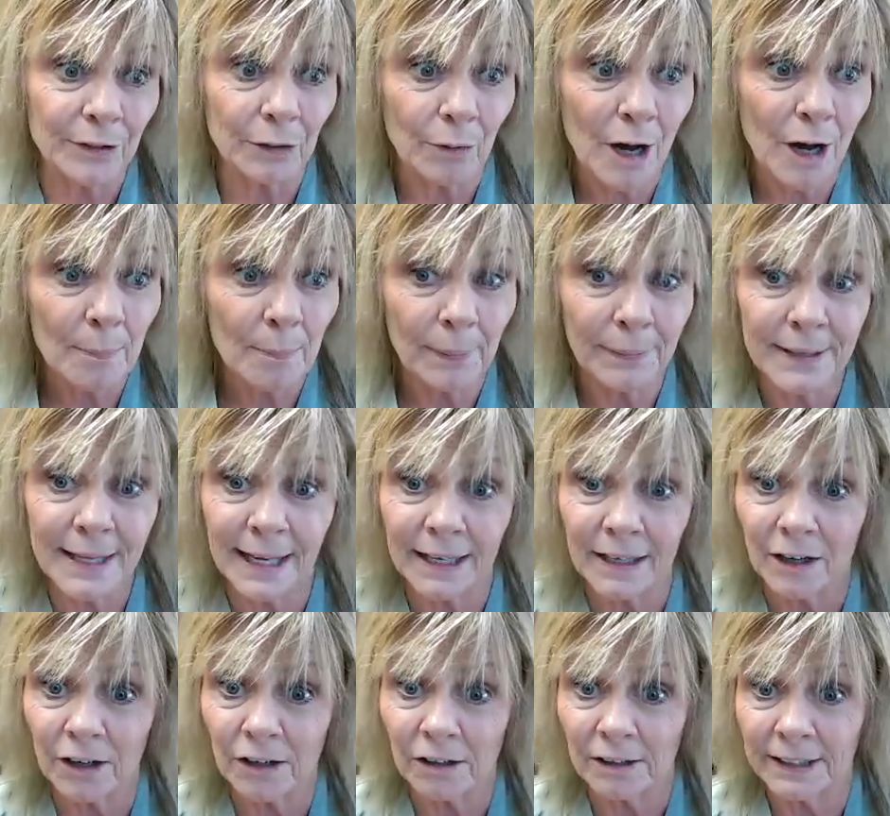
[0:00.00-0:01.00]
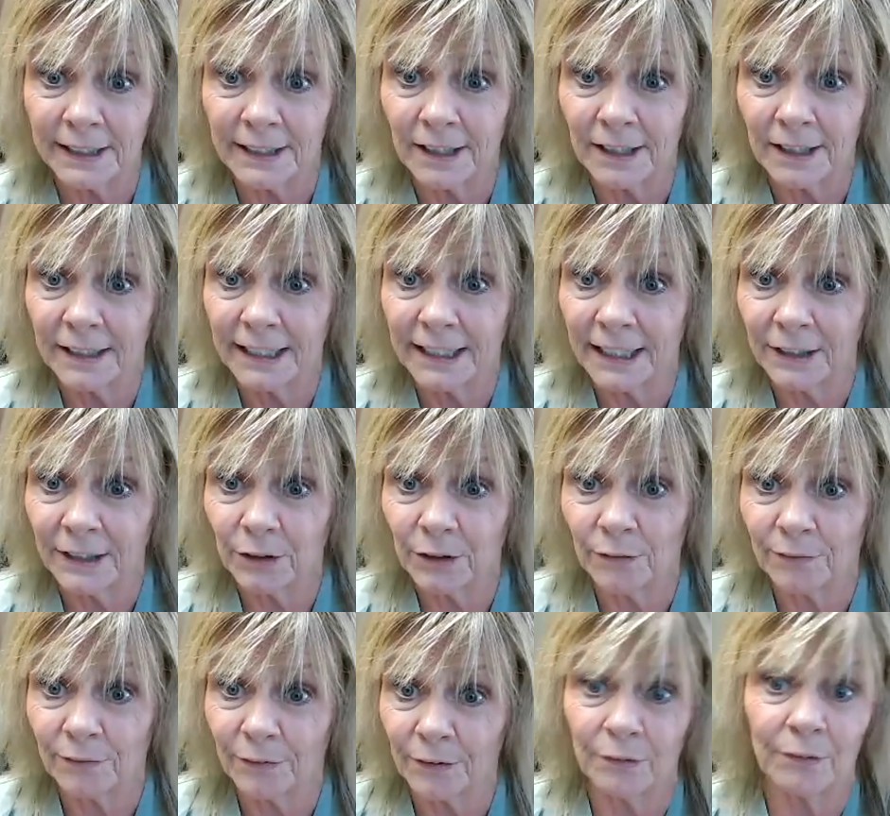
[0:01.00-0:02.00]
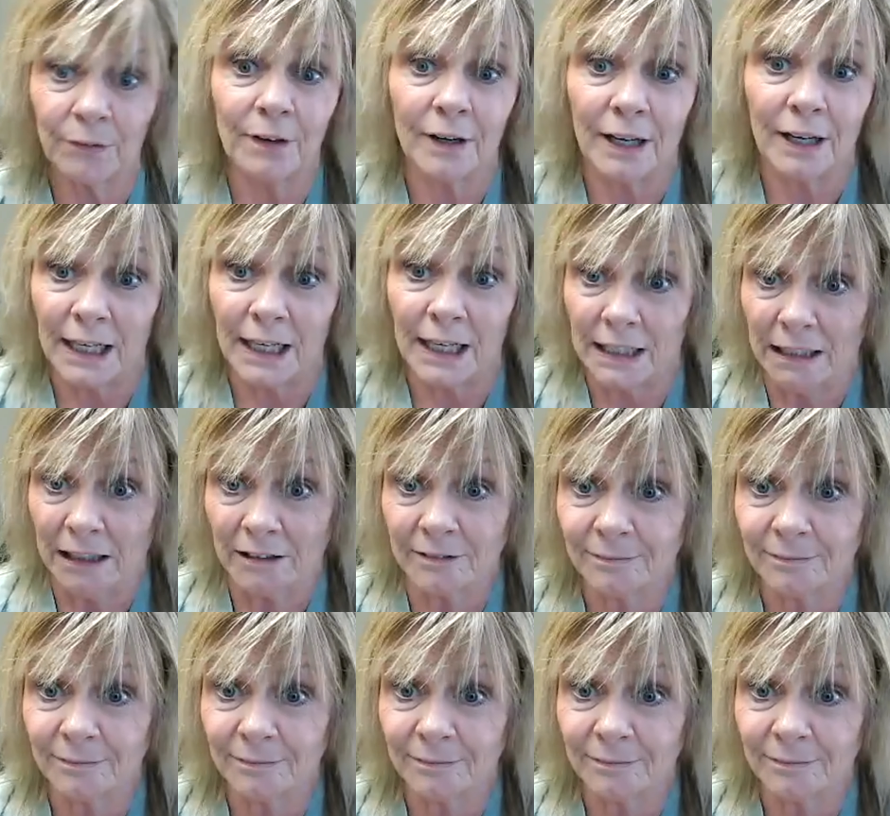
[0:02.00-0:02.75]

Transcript: So hop on that Harley, Connie, and go for a ride.